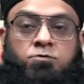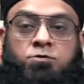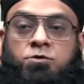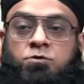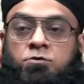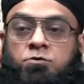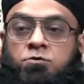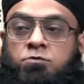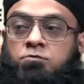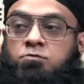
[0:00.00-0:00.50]

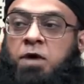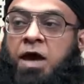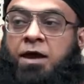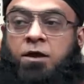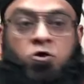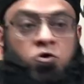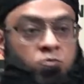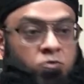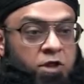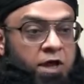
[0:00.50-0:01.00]
to
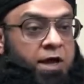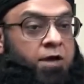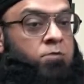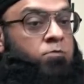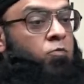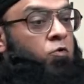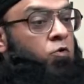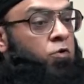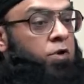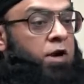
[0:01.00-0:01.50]

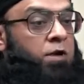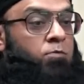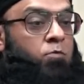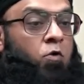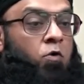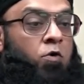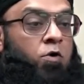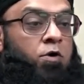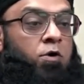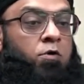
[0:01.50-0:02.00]
accumulate more and
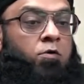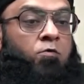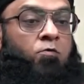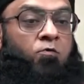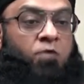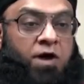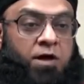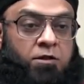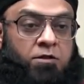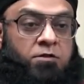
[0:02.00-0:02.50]
more
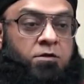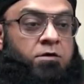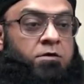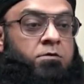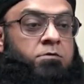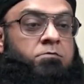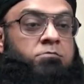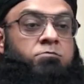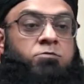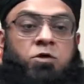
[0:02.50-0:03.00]
wealth,
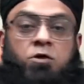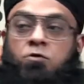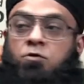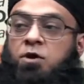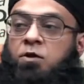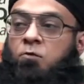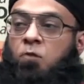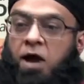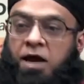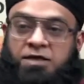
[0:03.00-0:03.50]
you know,
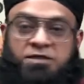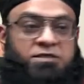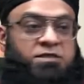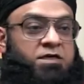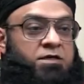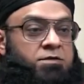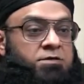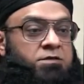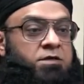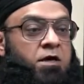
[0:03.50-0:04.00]

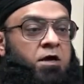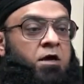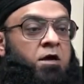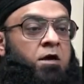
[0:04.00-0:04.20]
devices,